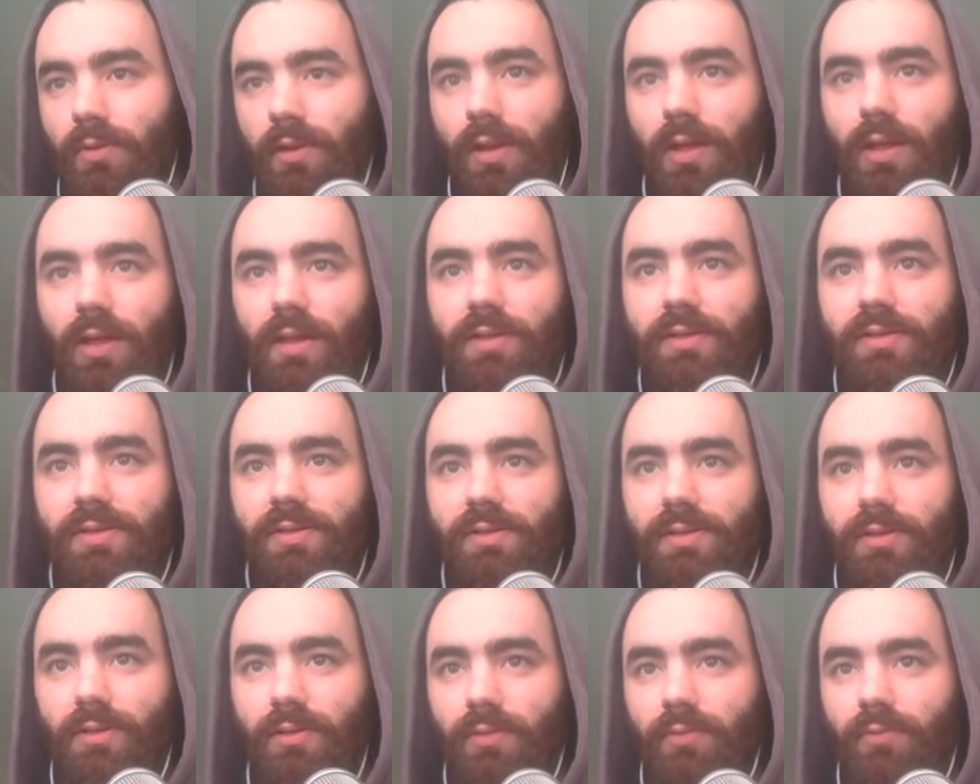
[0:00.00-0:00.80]

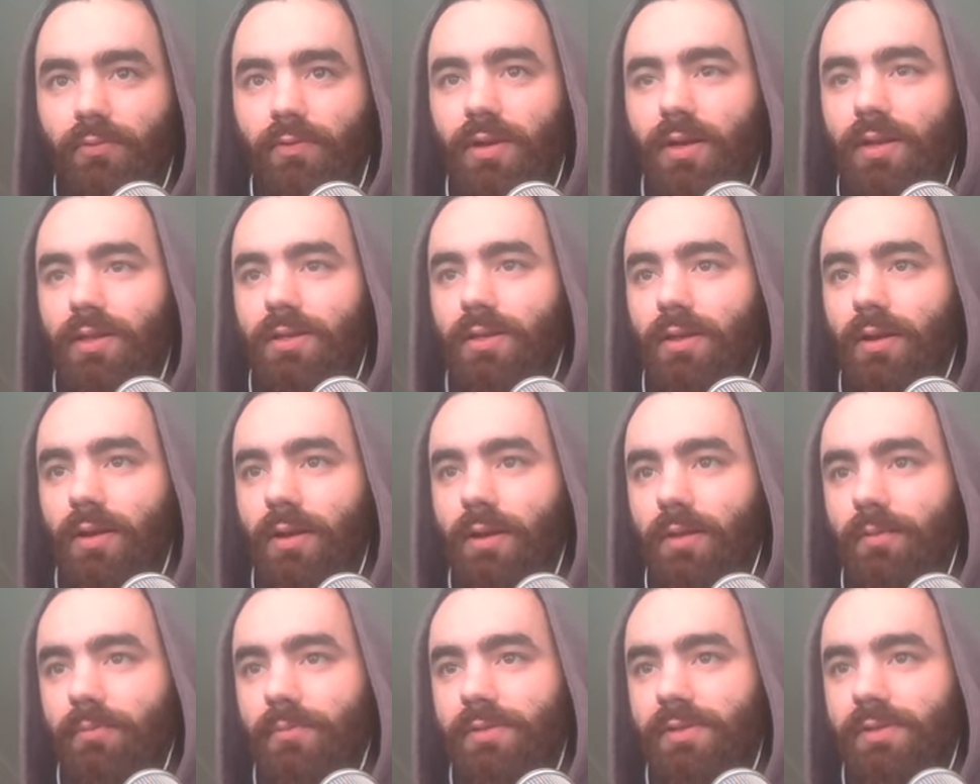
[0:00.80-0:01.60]
plus three
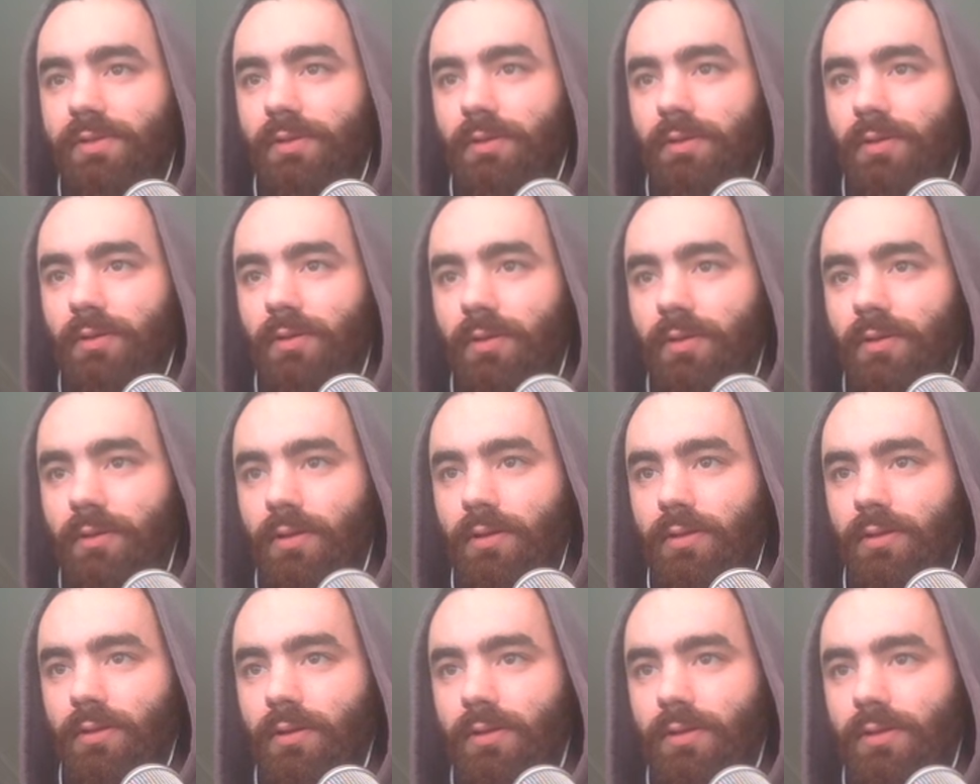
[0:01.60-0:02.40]
times
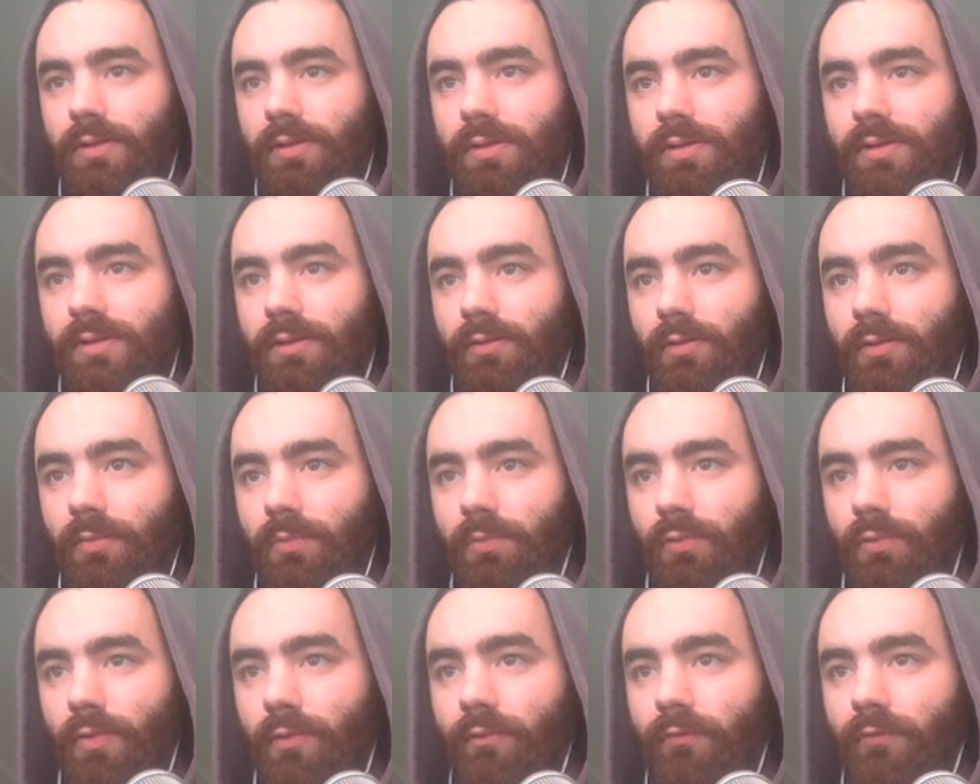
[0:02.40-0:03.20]
zero
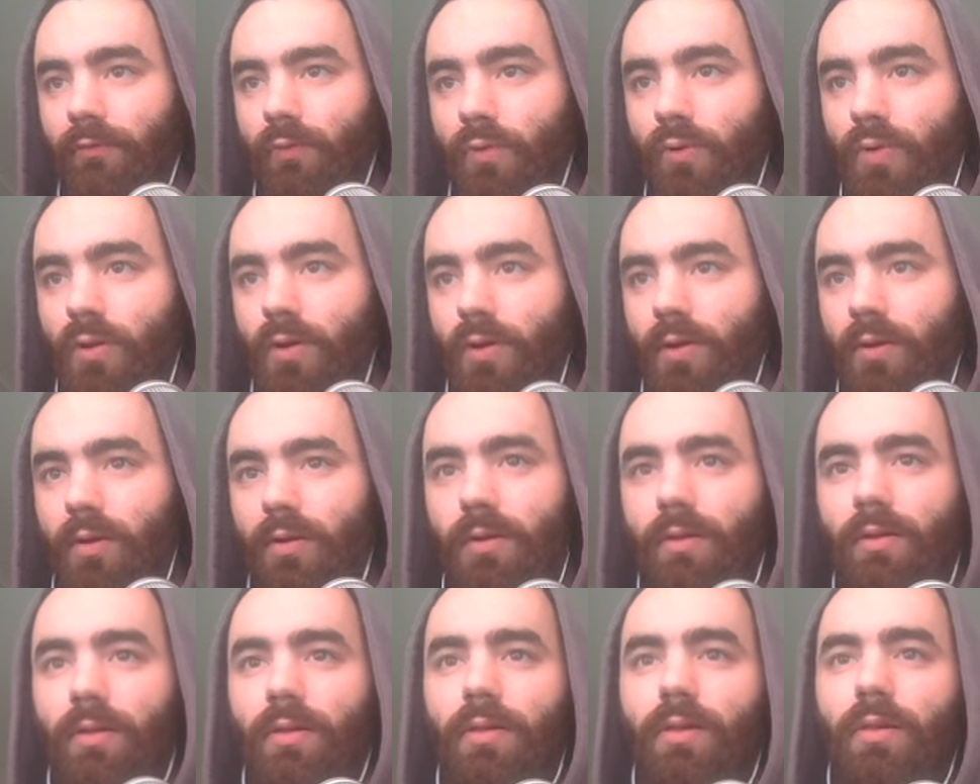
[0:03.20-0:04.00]
point four,
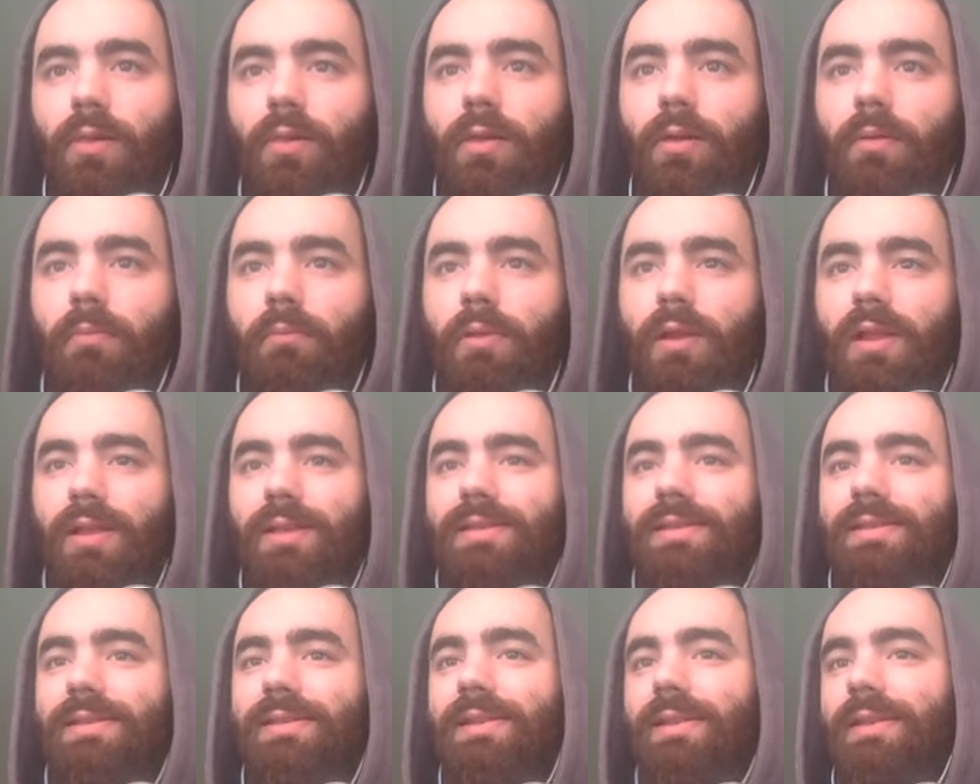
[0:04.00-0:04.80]

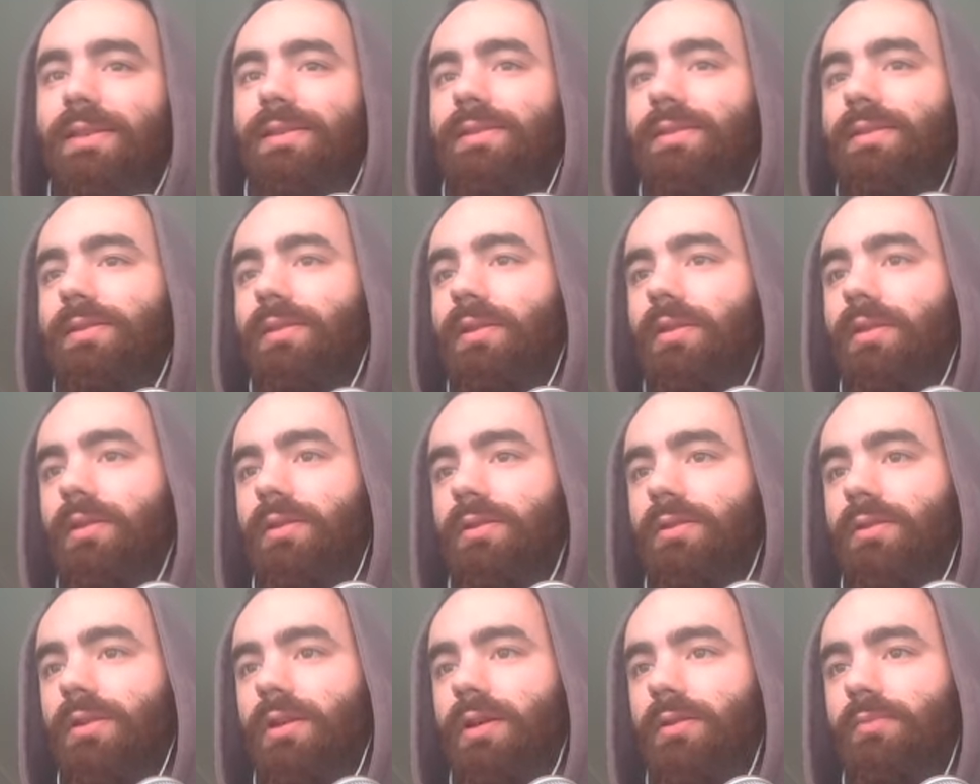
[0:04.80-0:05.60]
plus six
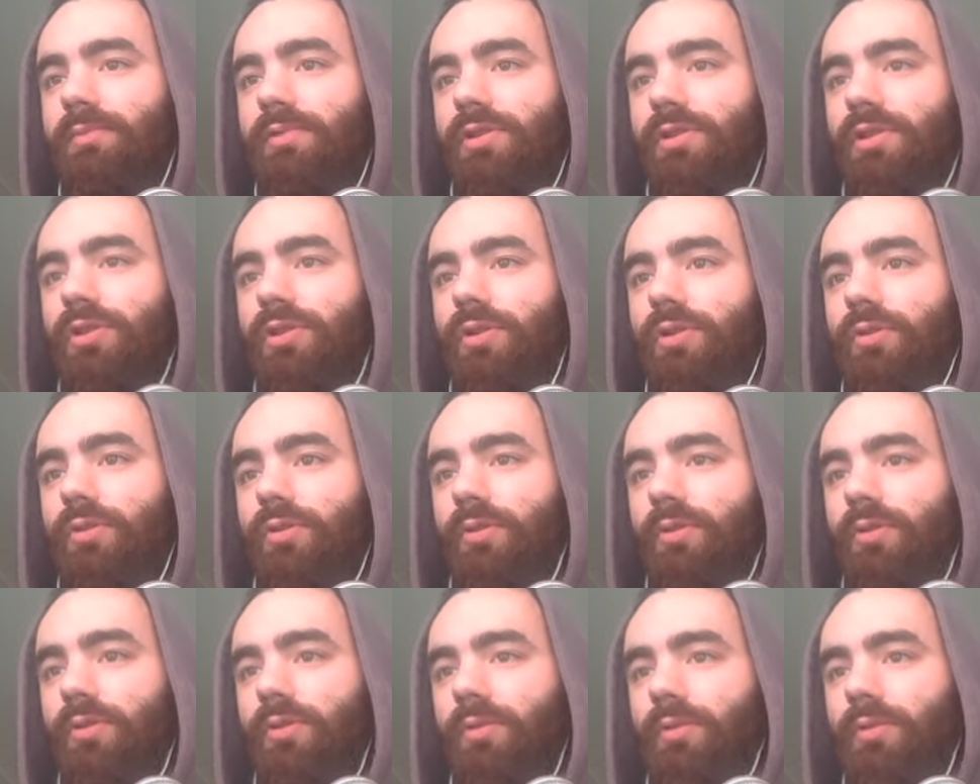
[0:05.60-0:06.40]
times q,
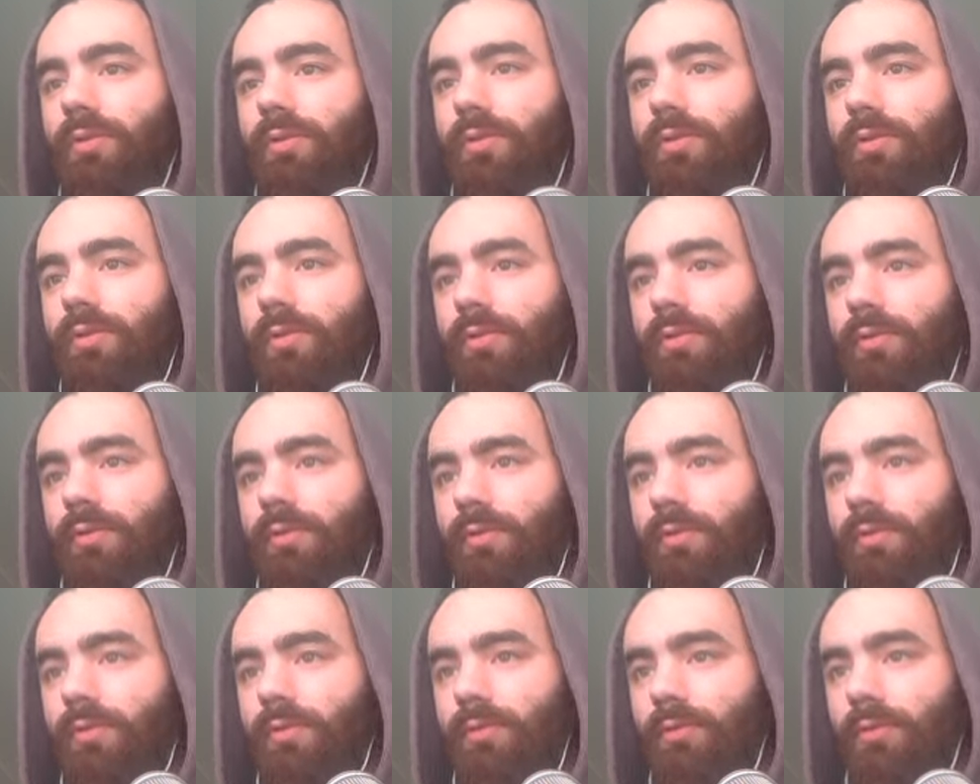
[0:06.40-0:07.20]

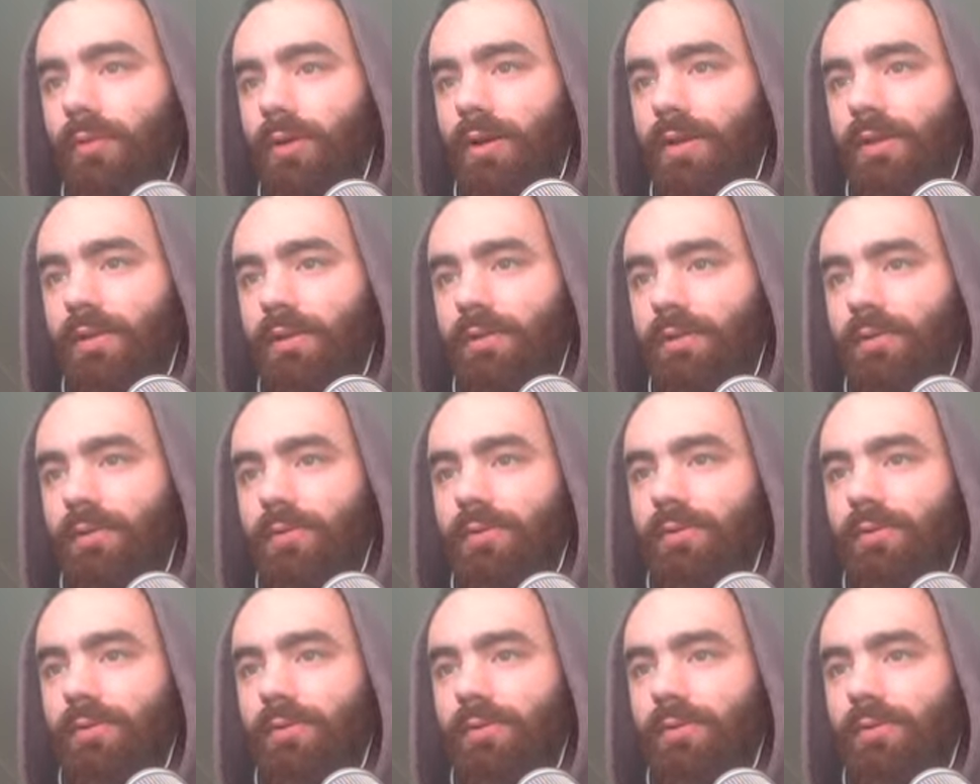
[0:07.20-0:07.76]
right?